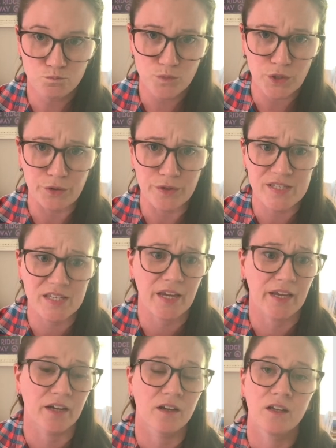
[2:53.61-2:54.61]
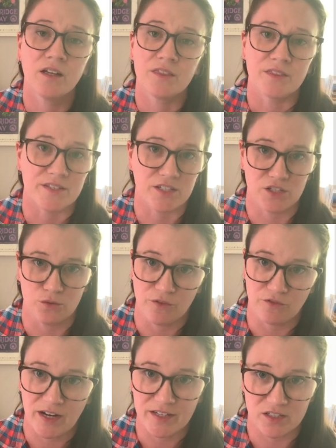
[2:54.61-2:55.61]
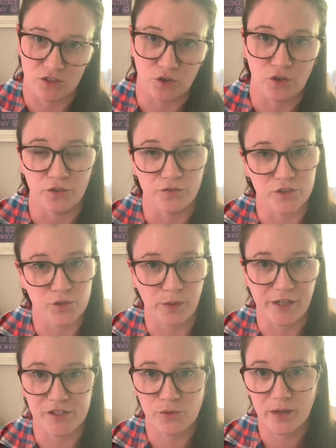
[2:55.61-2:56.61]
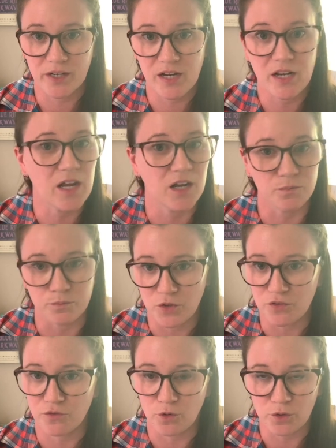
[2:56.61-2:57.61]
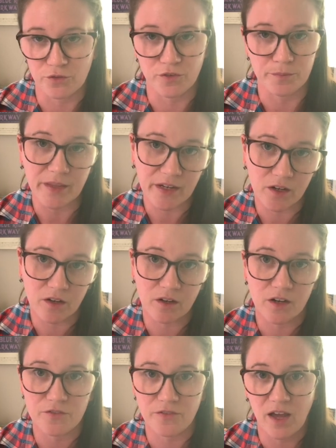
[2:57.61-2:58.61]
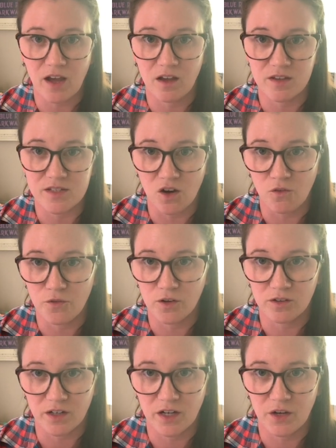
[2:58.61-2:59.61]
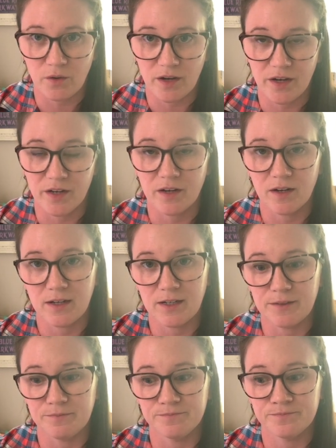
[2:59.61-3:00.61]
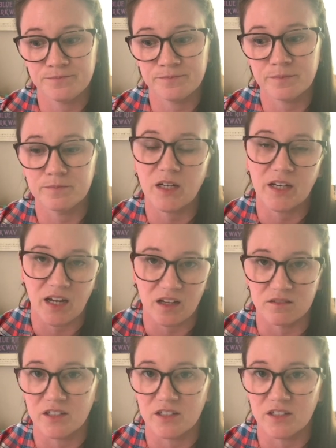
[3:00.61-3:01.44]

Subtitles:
You can say, this is the revised logo for 2020, and move forward from there if that is helpful in any way. Again,